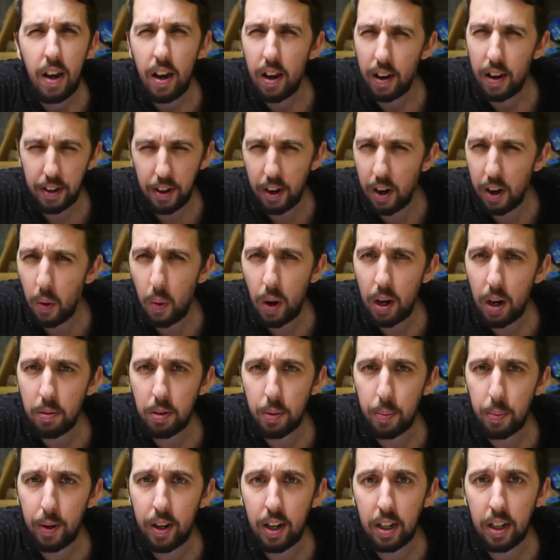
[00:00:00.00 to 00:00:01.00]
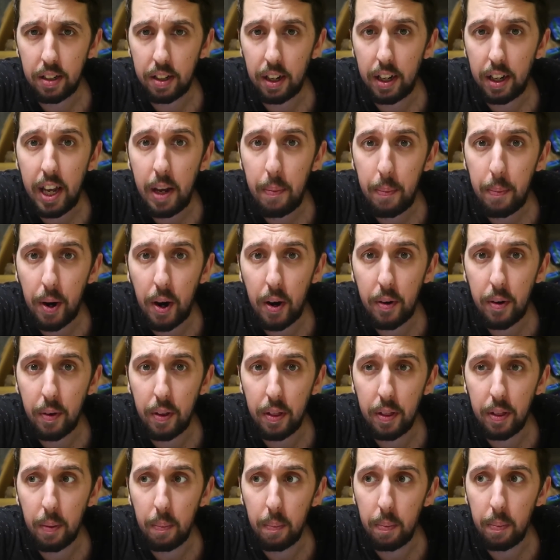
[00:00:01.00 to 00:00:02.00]
I don't know why I'm surprised, I keep
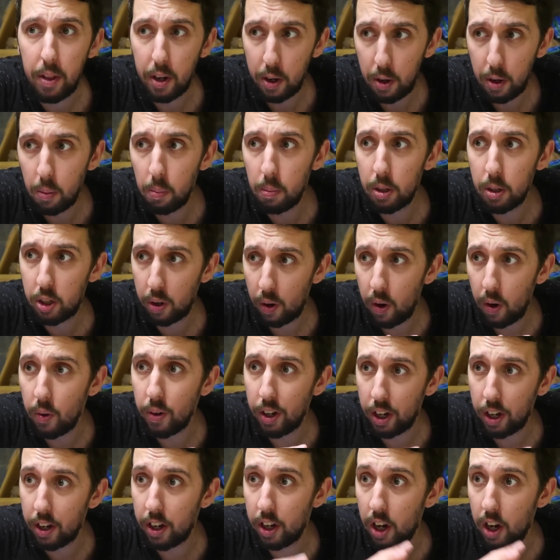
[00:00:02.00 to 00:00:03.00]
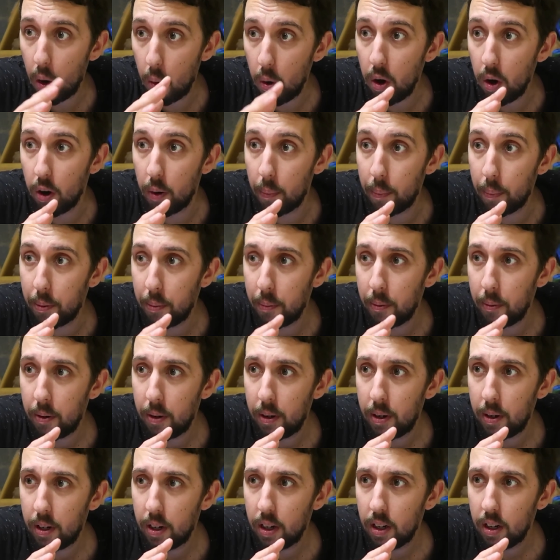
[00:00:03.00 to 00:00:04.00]
ordering them. The numbers are only going to go up.
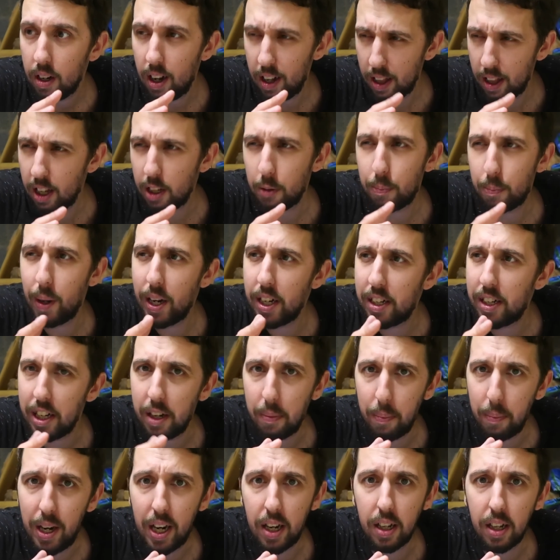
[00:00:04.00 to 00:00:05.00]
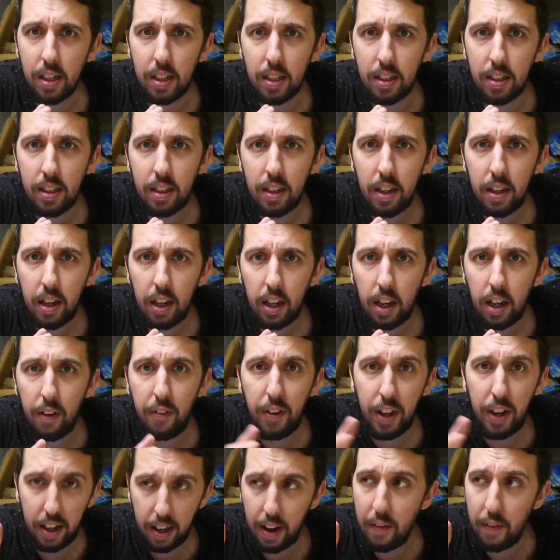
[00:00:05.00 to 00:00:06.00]
Like, that's basic maths.
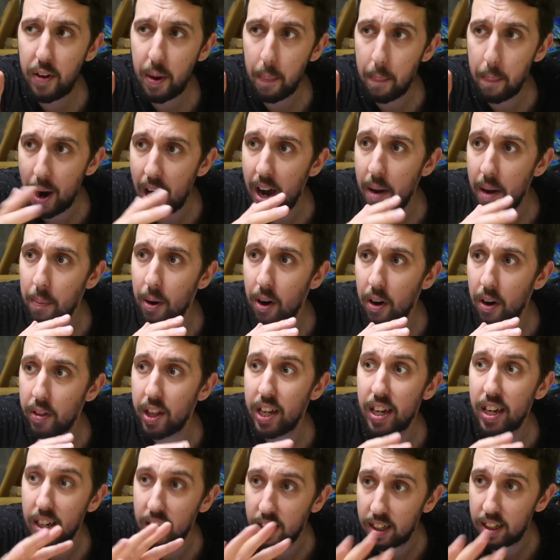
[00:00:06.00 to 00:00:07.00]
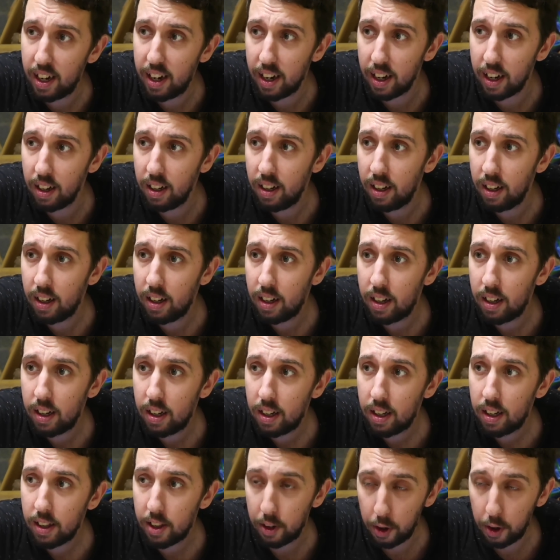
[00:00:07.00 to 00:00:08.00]
If you buy more than you sell,
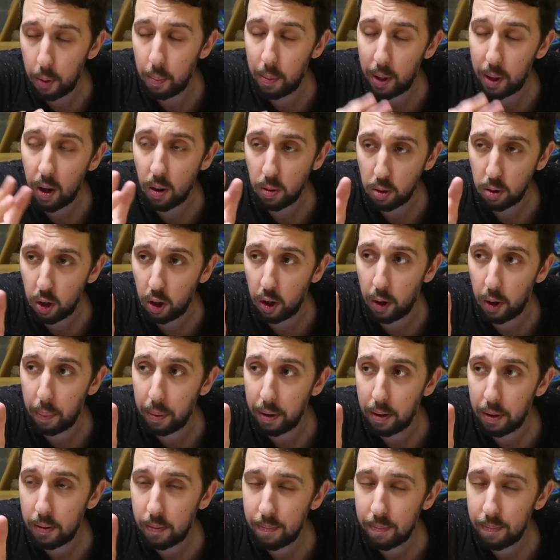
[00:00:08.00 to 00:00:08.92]
the number goes up.